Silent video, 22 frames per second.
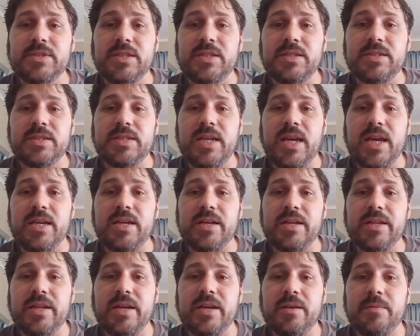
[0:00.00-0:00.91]
in
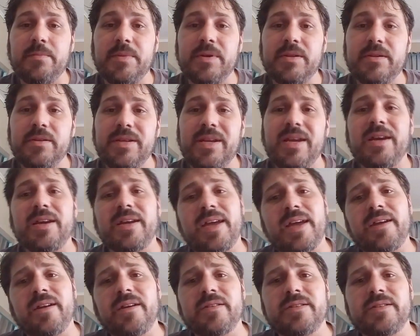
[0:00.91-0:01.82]
Canada there, but yeah,
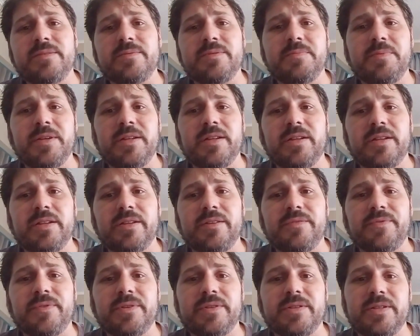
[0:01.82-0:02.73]
Canada seems to be a little
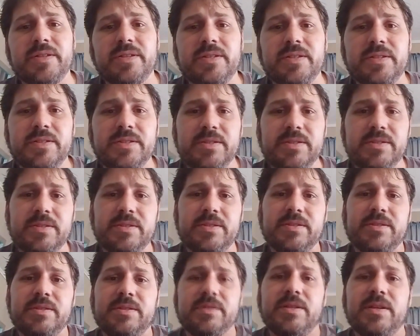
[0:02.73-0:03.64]
different.
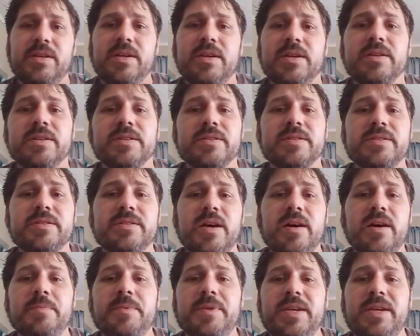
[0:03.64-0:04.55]

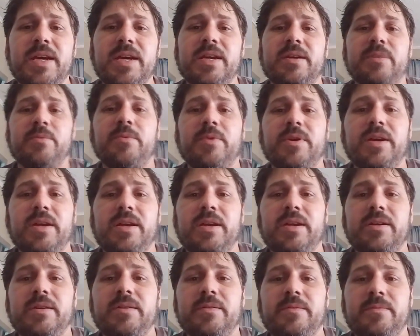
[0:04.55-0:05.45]
Sup, Kickin'
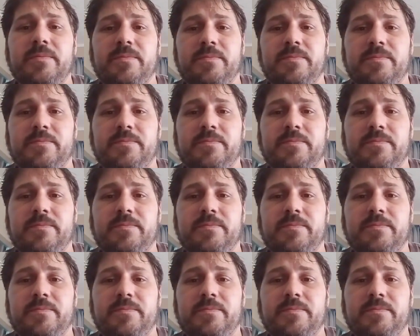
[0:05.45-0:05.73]
Wing.